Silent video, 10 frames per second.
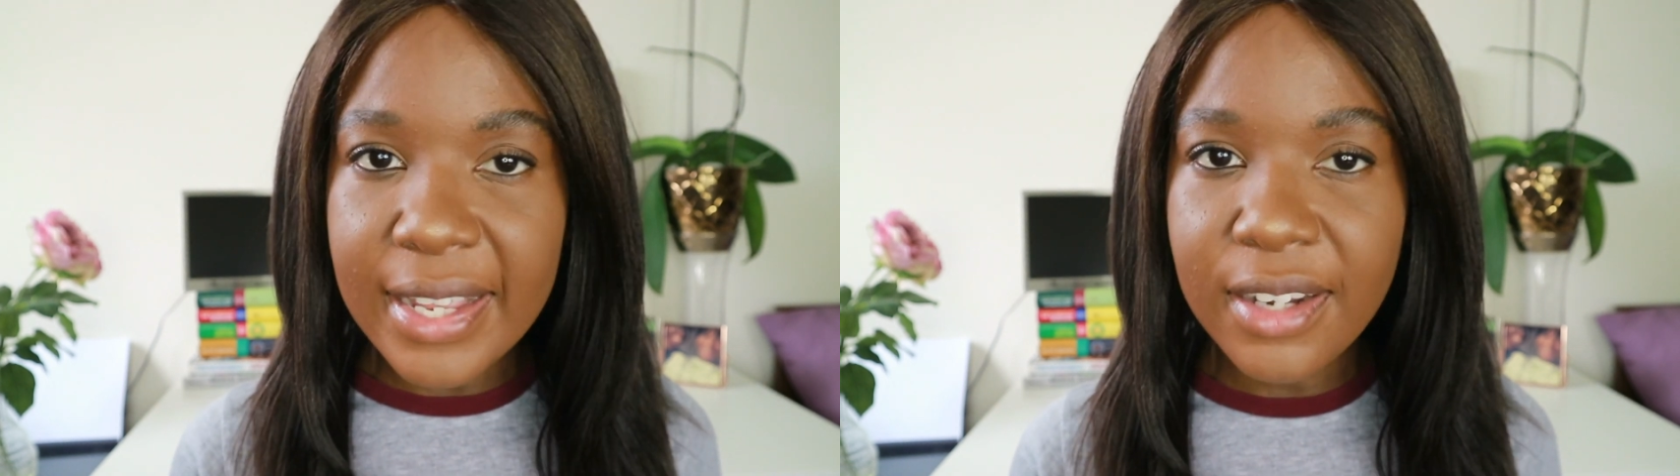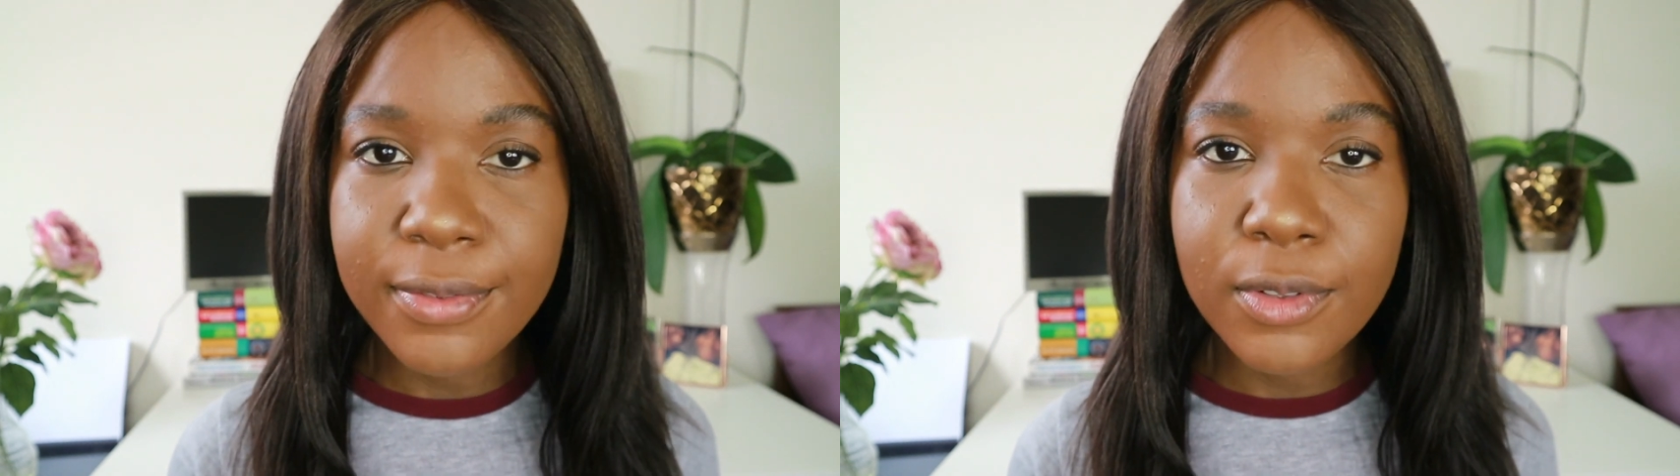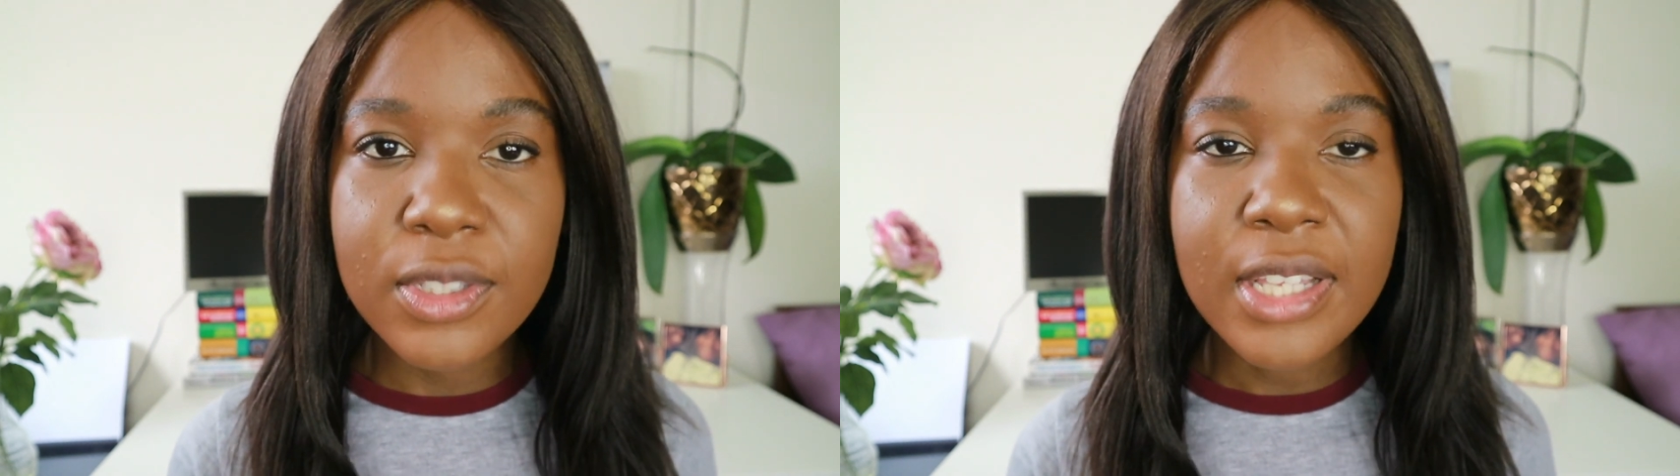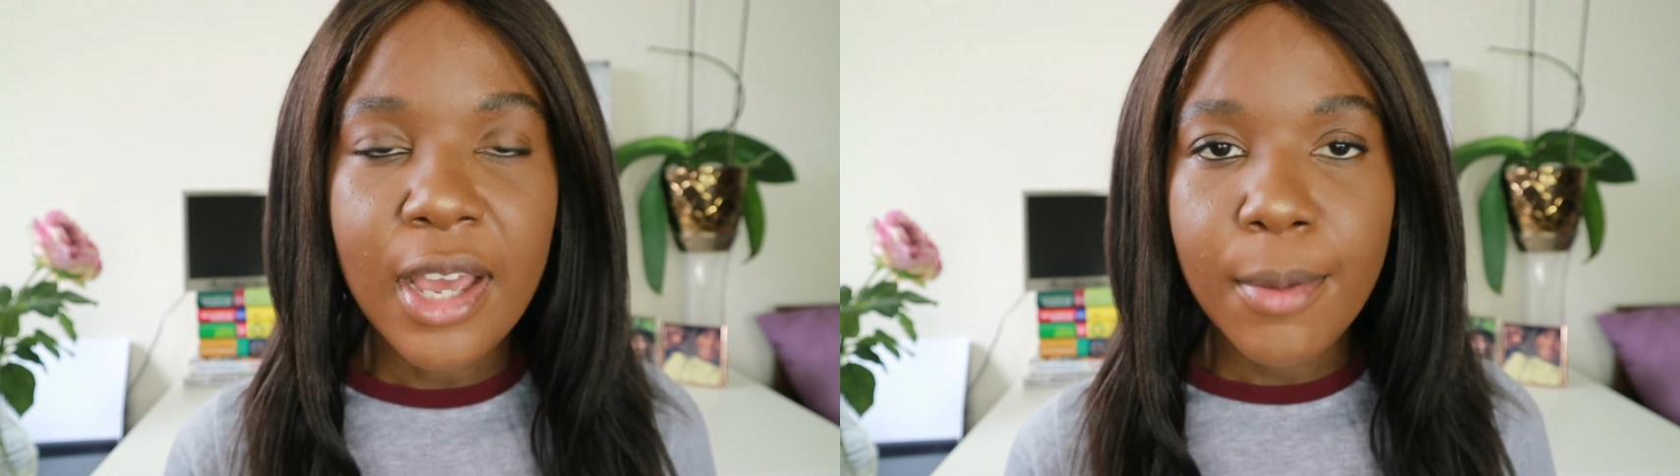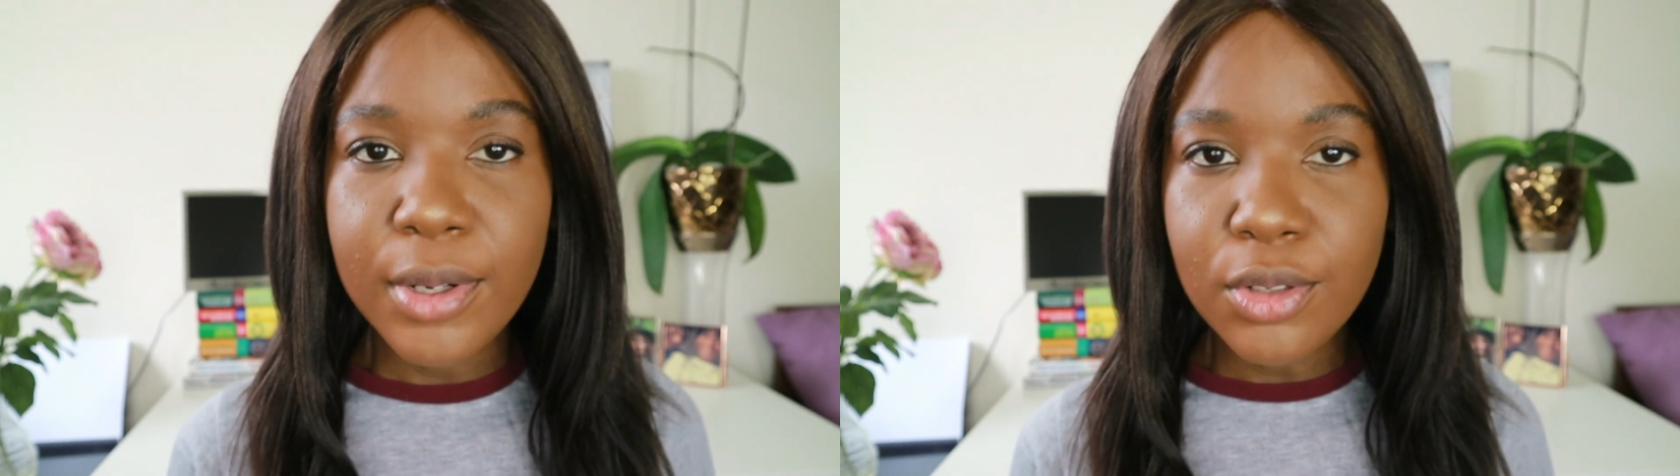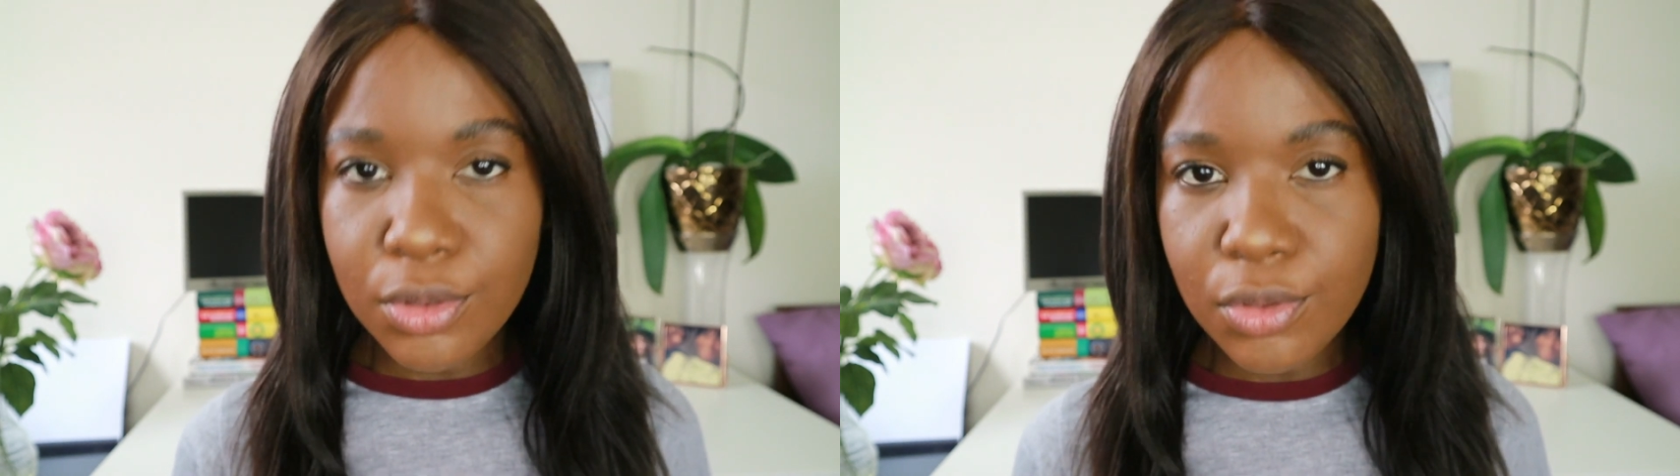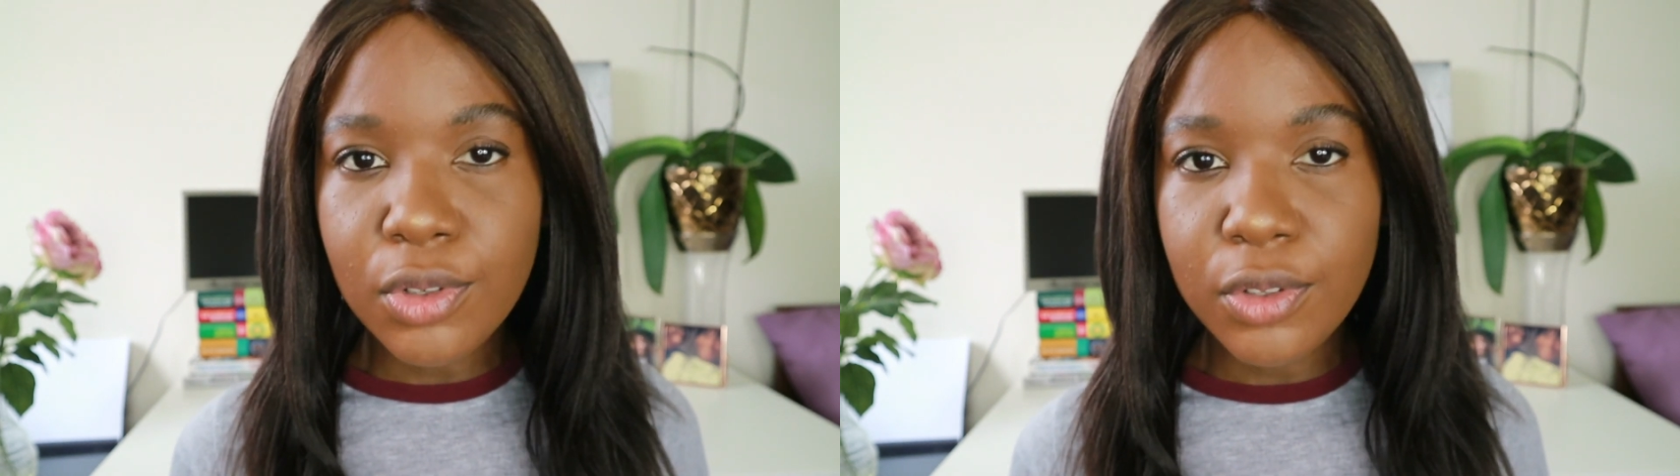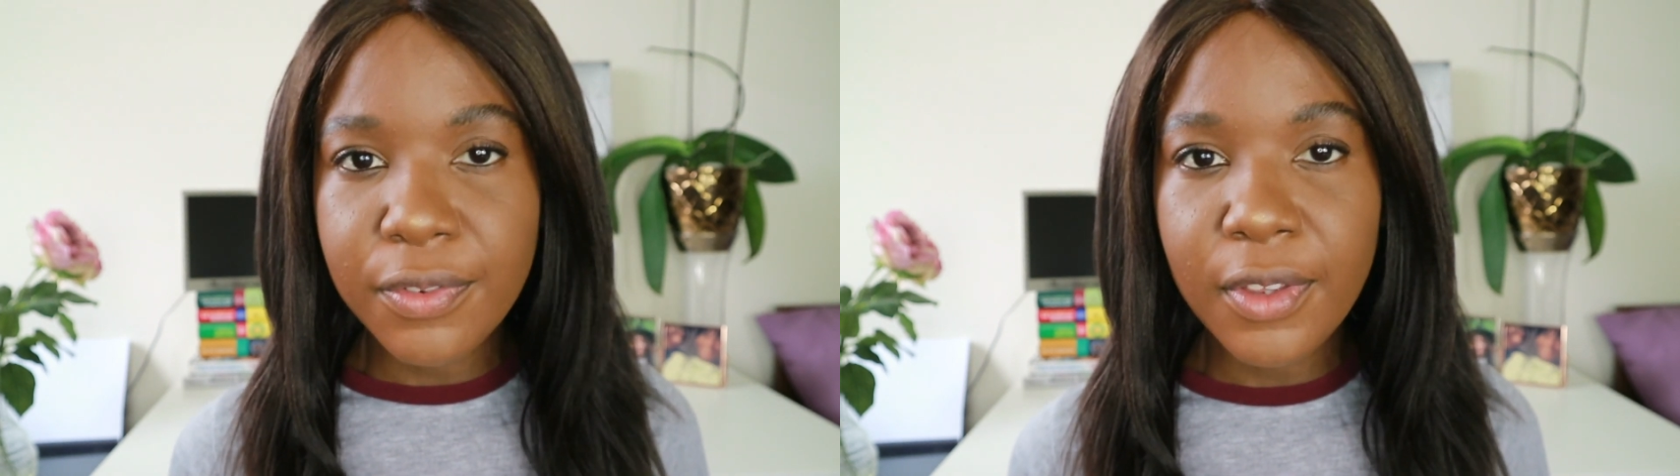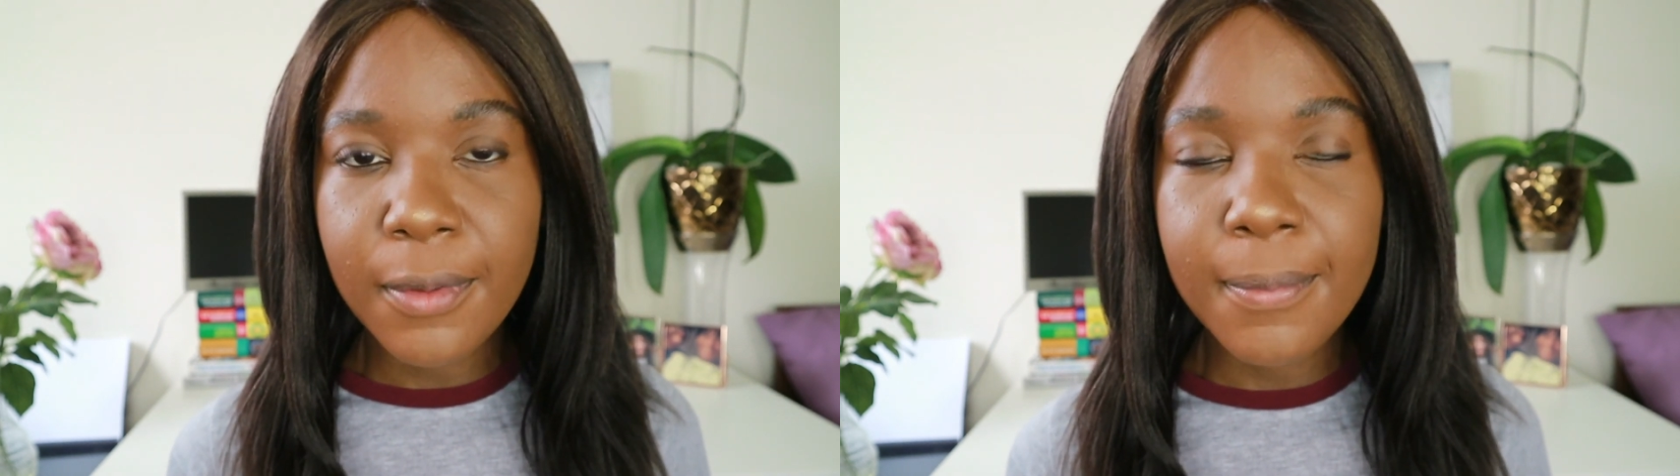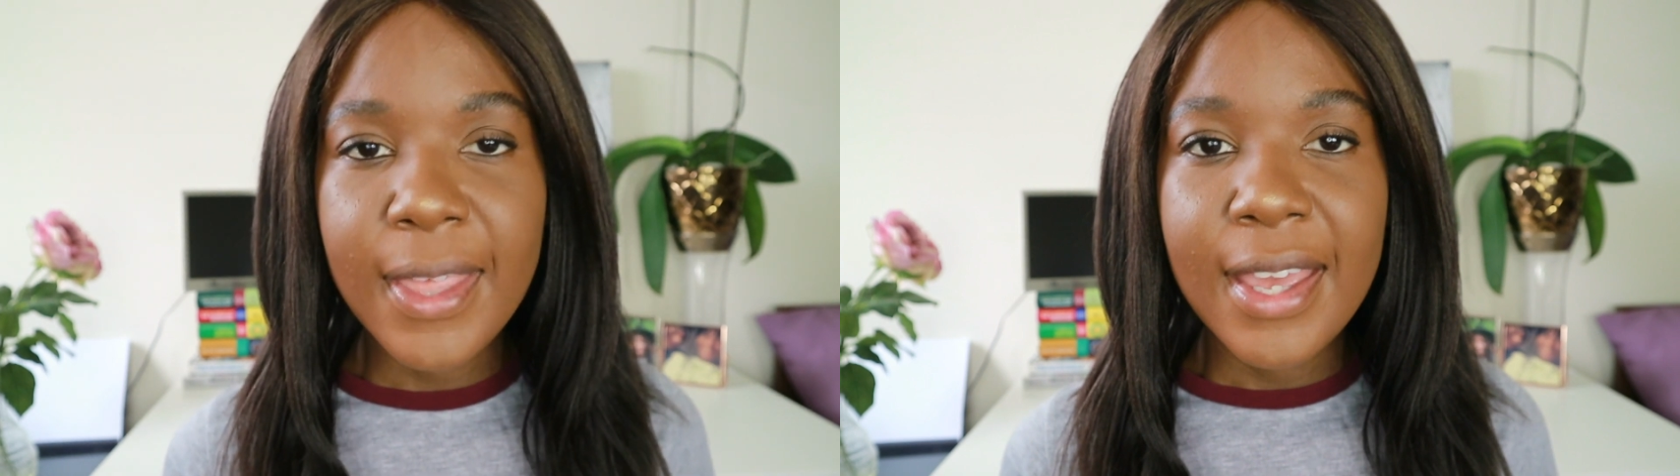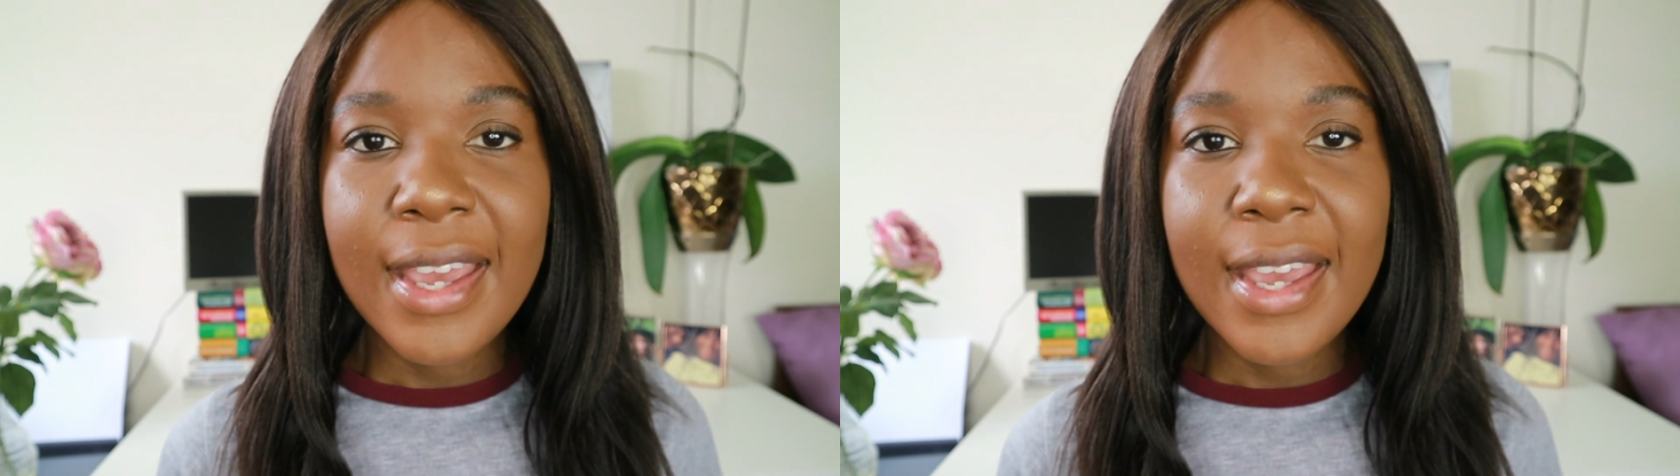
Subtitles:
A-levels, but not all of them,